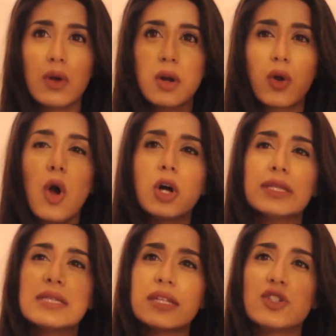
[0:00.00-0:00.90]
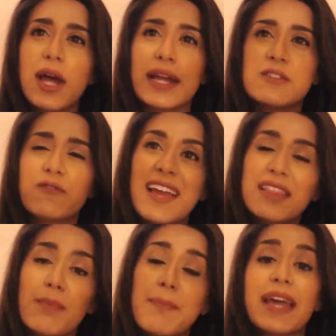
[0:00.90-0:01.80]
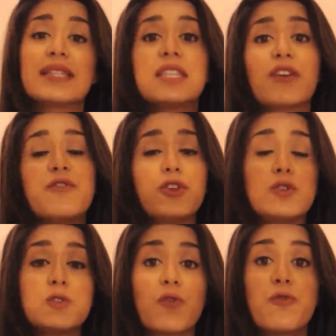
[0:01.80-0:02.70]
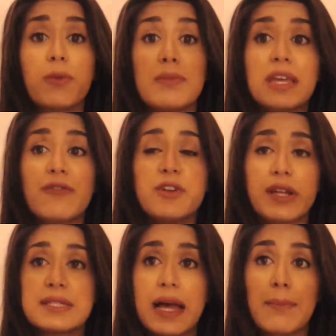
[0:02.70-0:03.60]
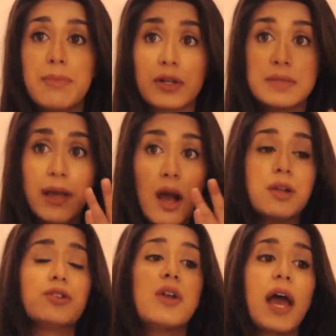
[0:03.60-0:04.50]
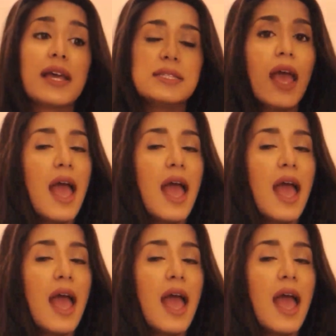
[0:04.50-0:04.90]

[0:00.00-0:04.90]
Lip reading: are constantly trying to find the best thing for you. So for me, for example, is my under eyes.